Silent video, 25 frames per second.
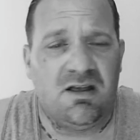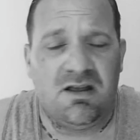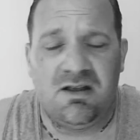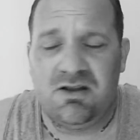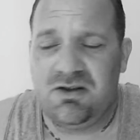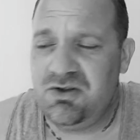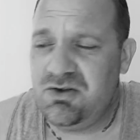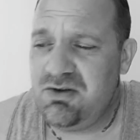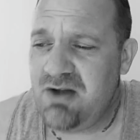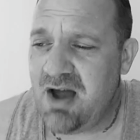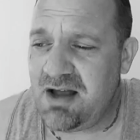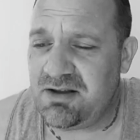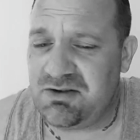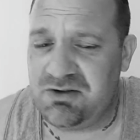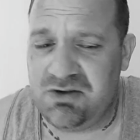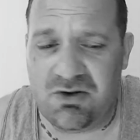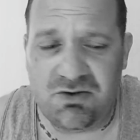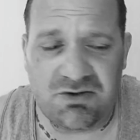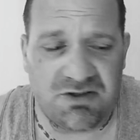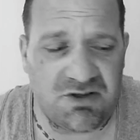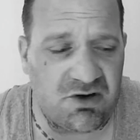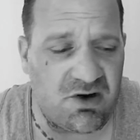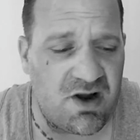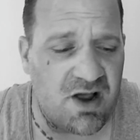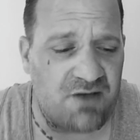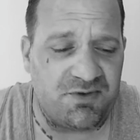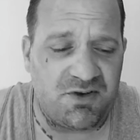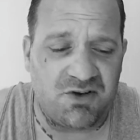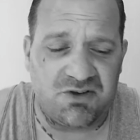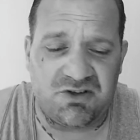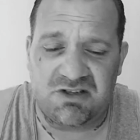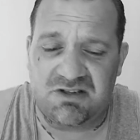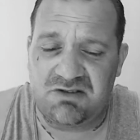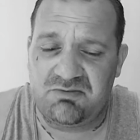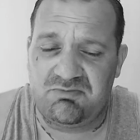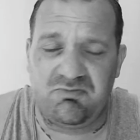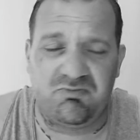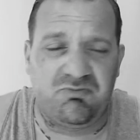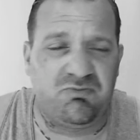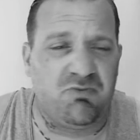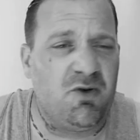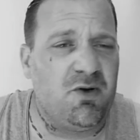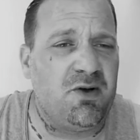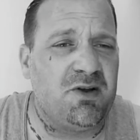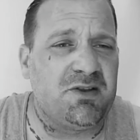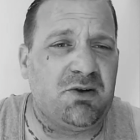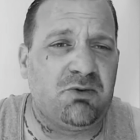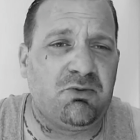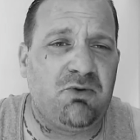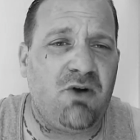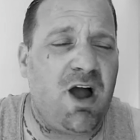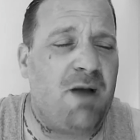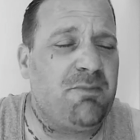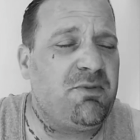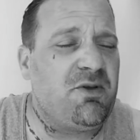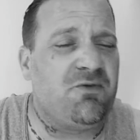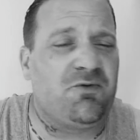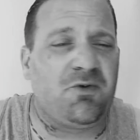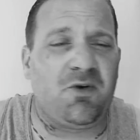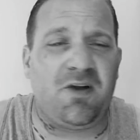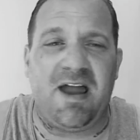You got dudes that are out there just willing to rob you for